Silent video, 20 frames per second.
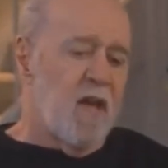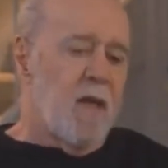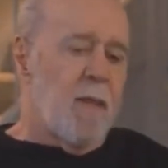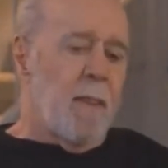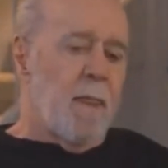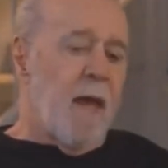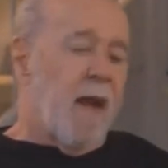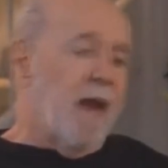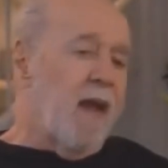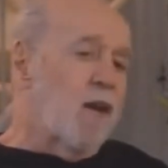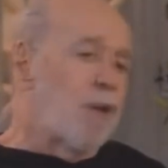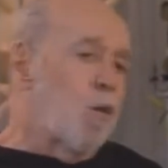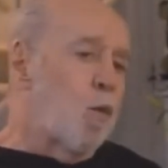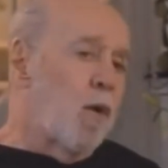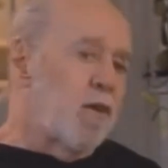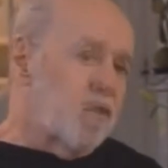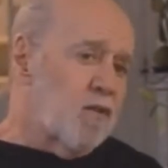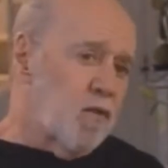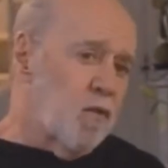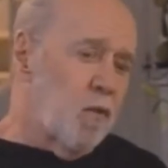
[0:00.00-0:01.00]
And I
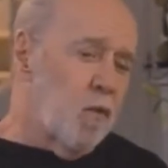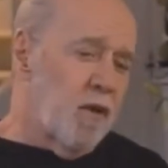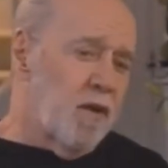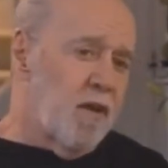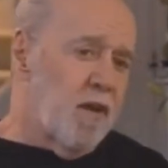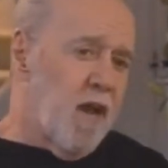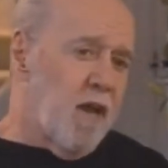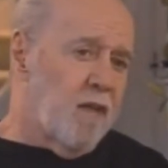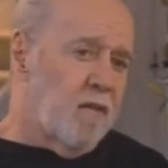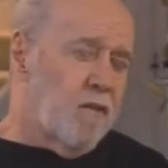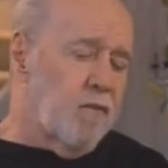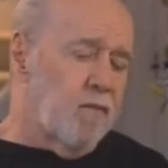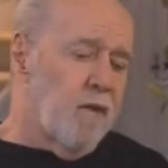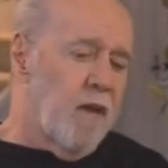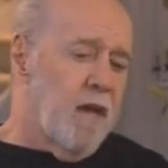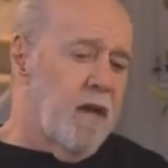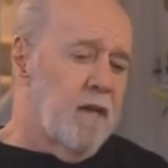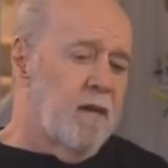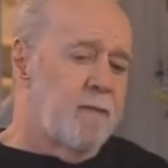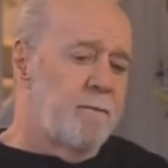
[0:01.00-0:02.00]
quit school at ninth
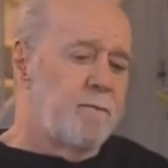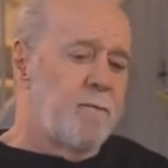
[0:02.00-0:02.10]
grade.